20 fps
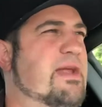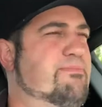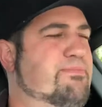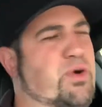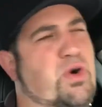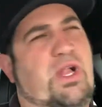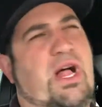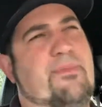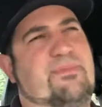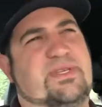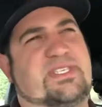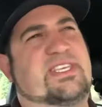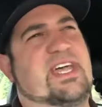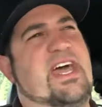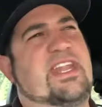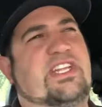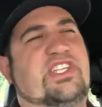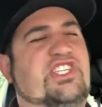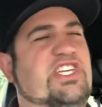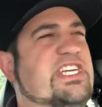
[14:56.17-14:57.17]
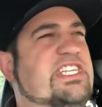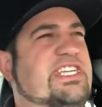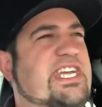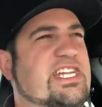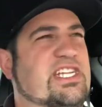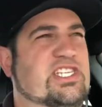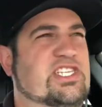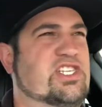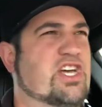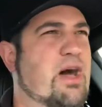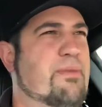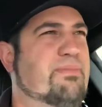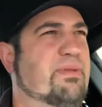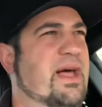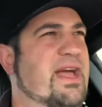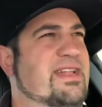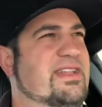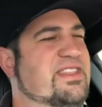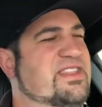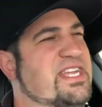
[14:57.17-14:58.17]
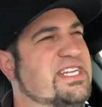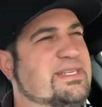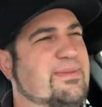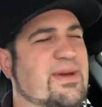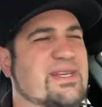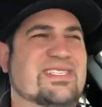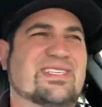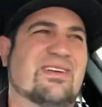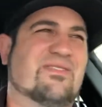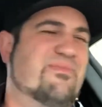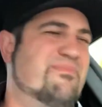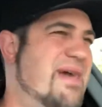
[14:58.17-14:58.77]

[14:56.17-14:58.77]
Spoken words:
I'd pull up beside a GT at a stoplight and think to myself,